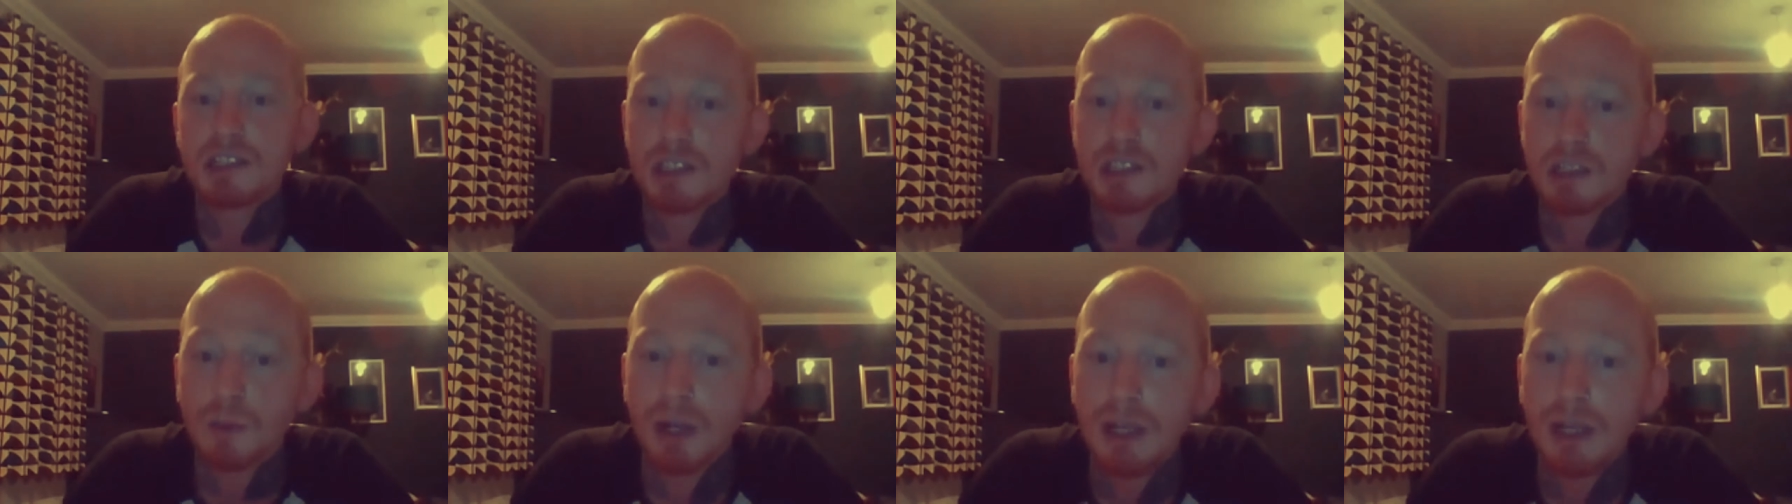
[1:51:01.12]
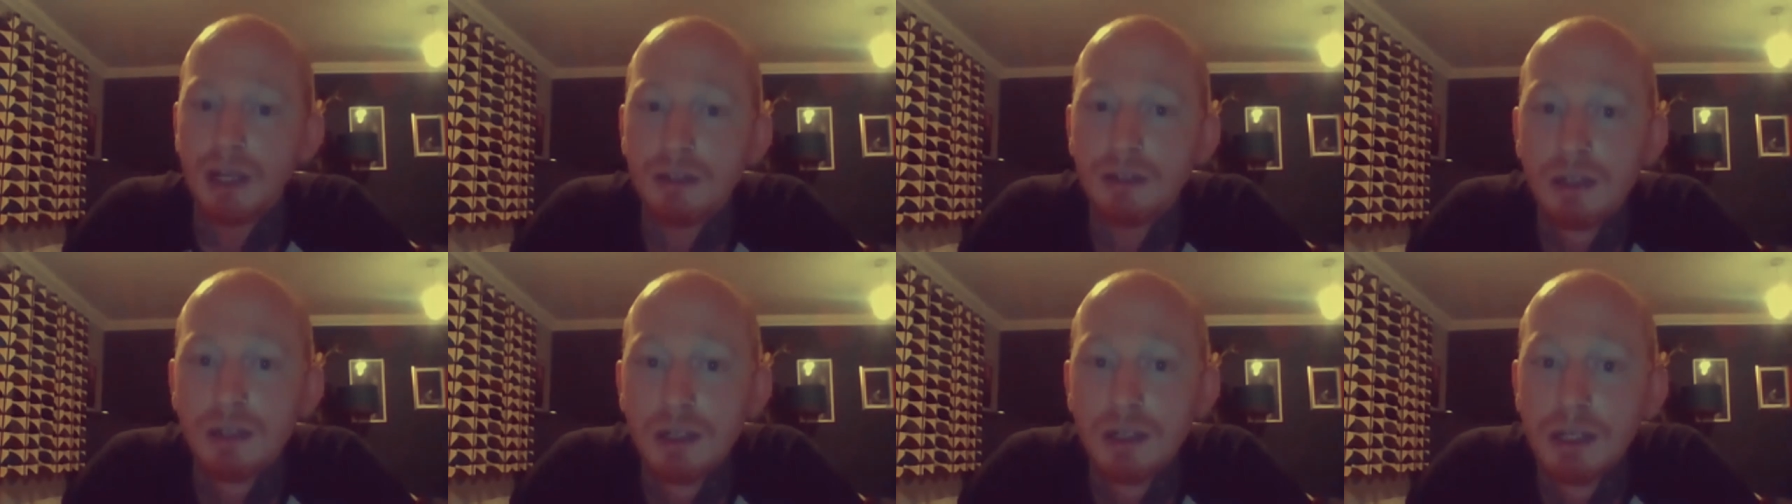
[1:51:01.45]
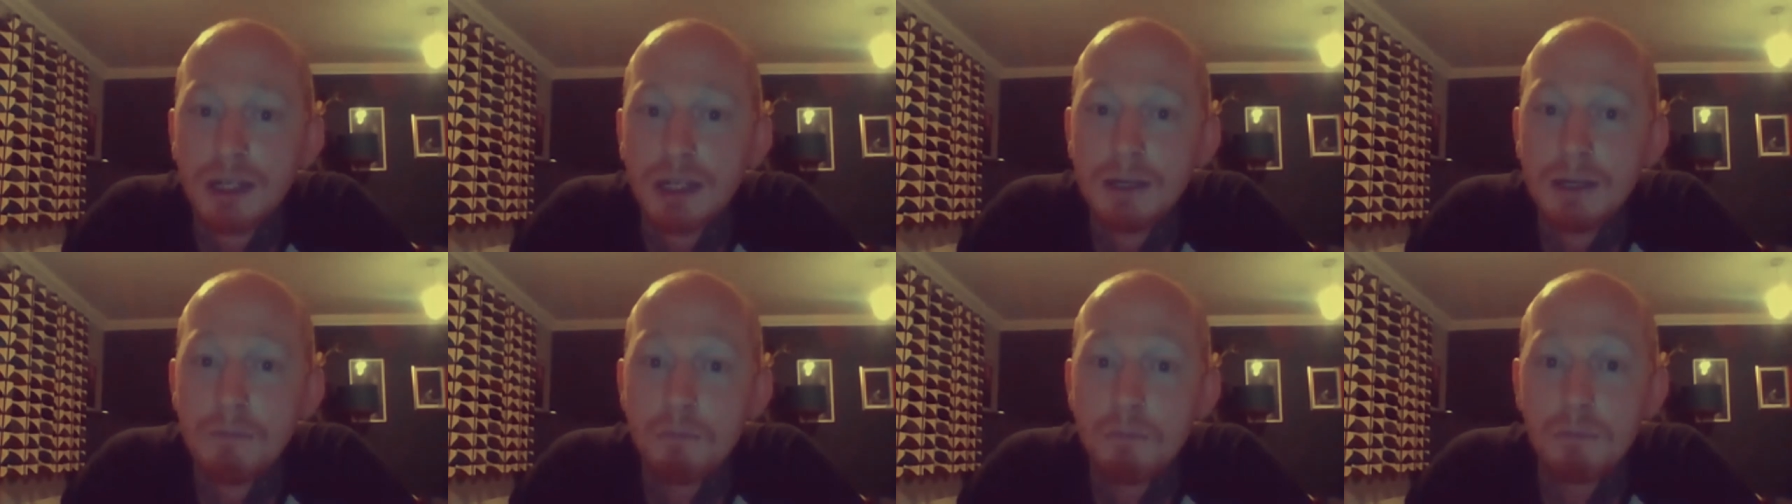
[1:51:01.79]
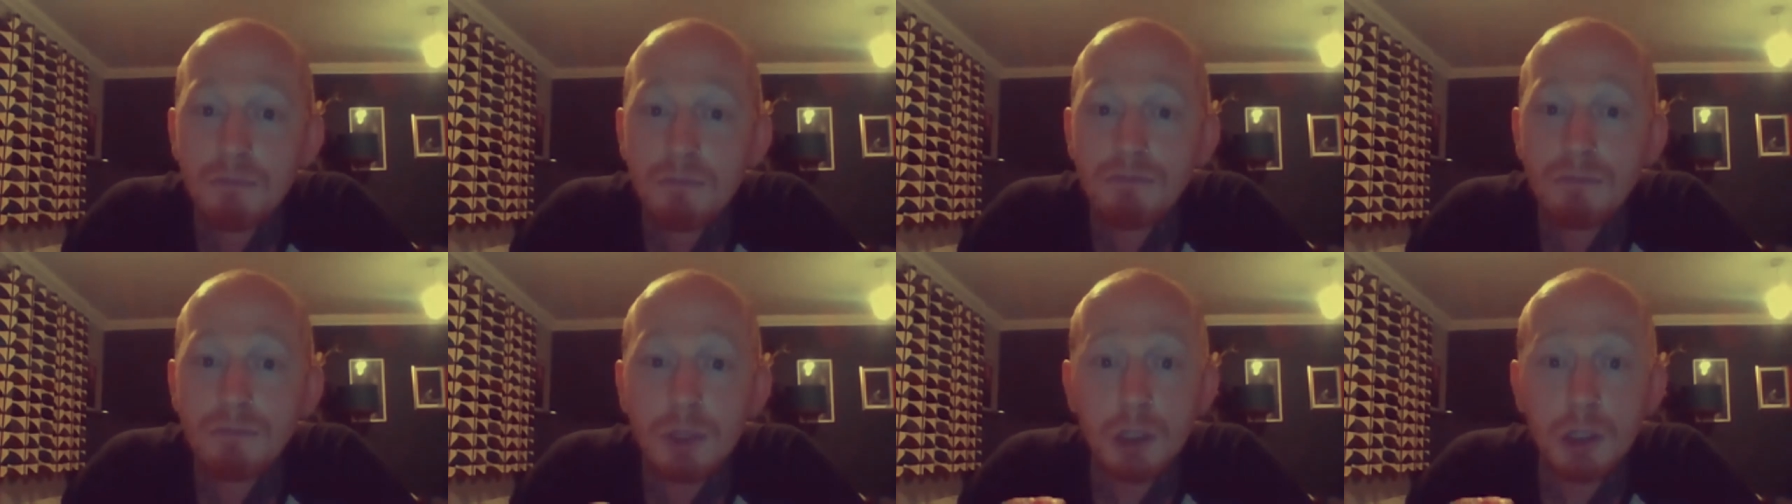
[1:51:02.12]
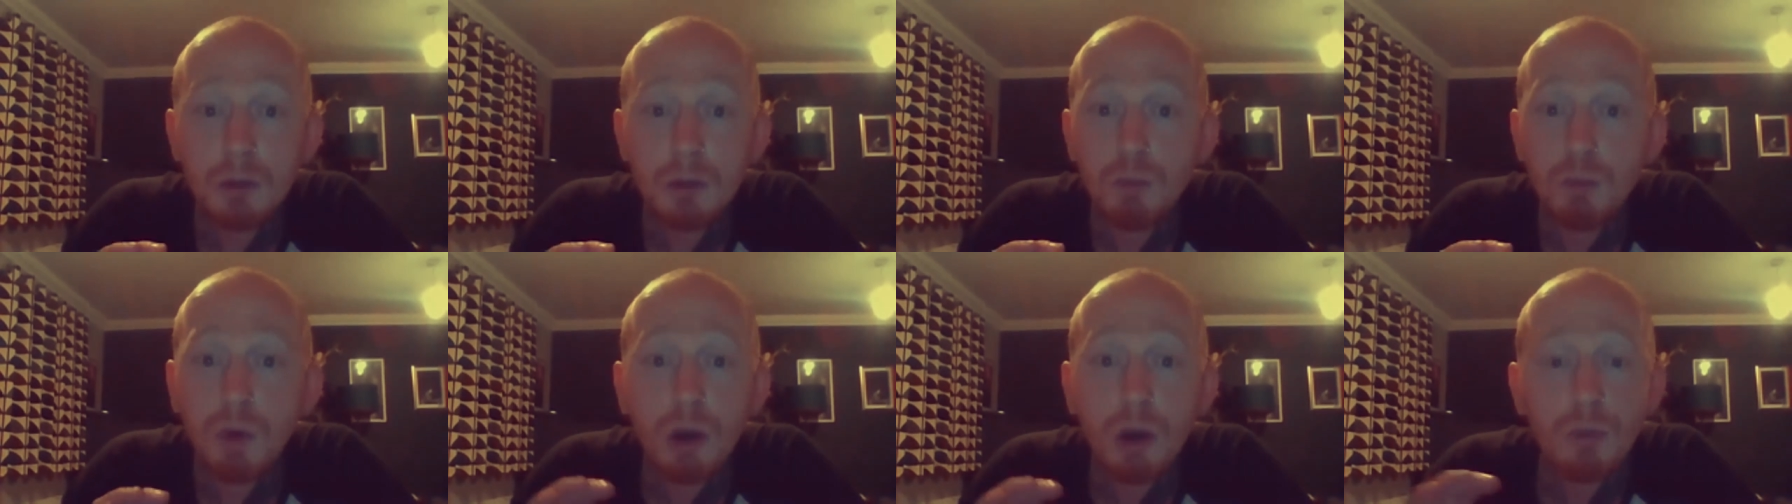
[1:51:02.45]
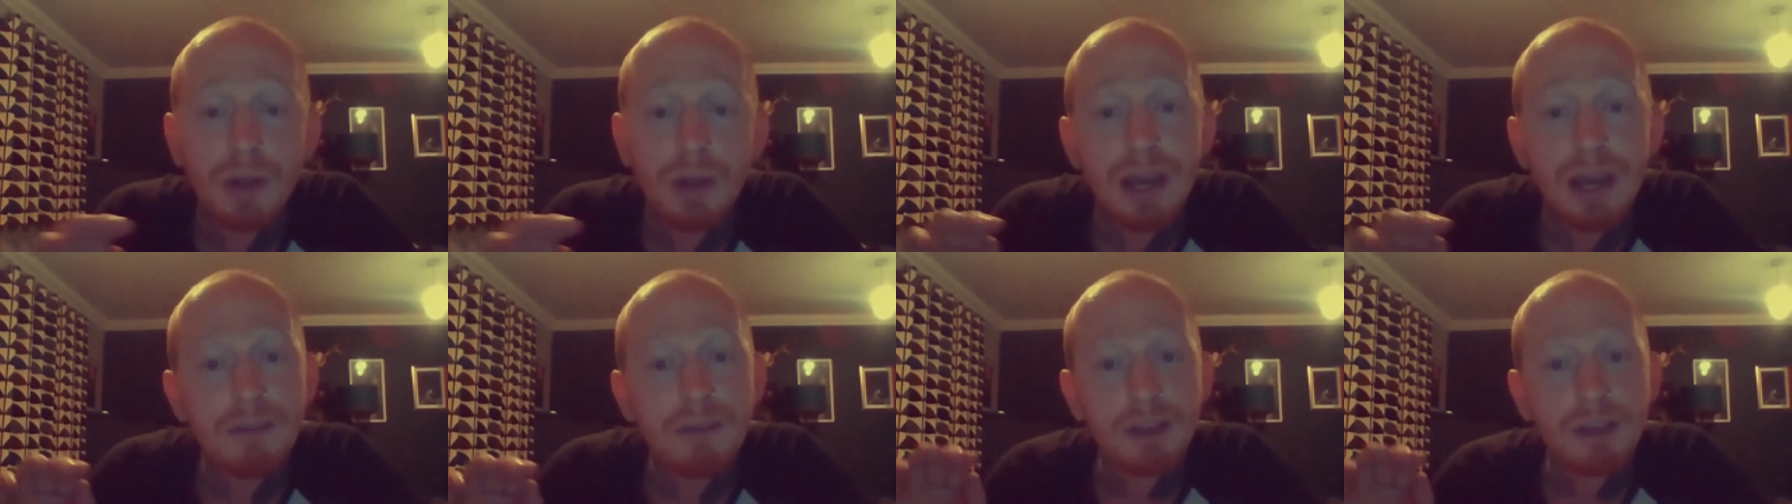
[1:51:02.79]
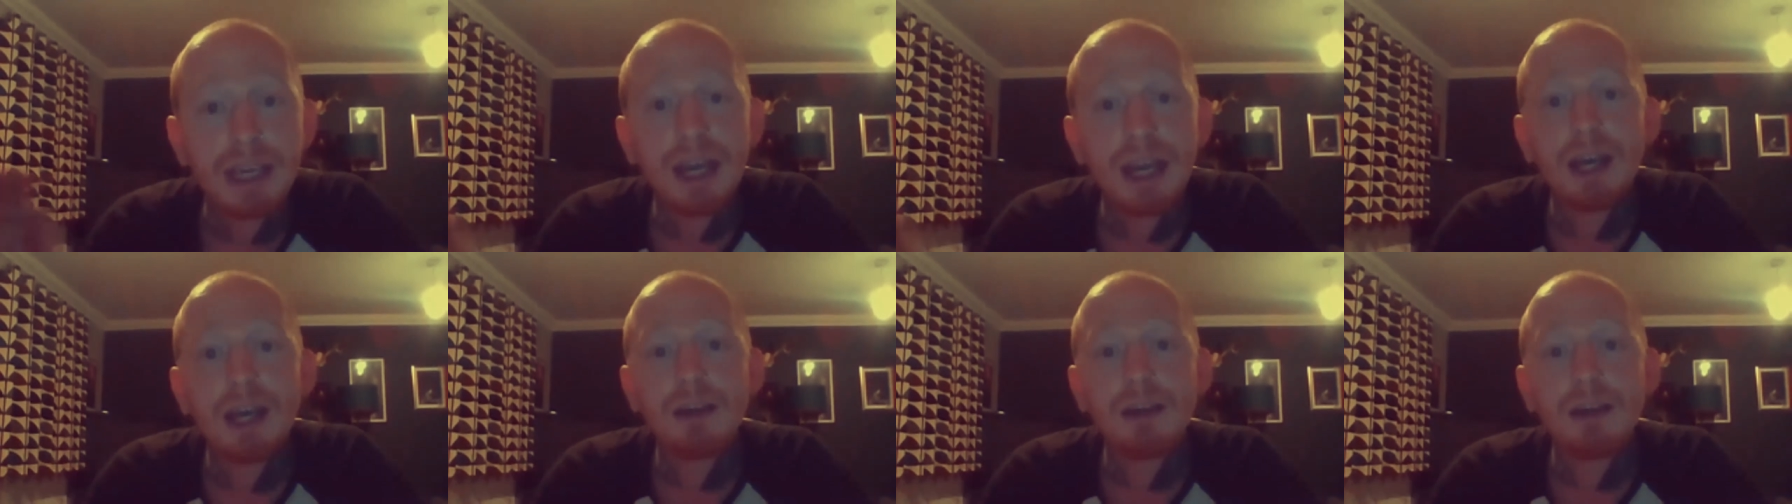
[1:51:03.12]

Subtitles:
I went, you won't ever get,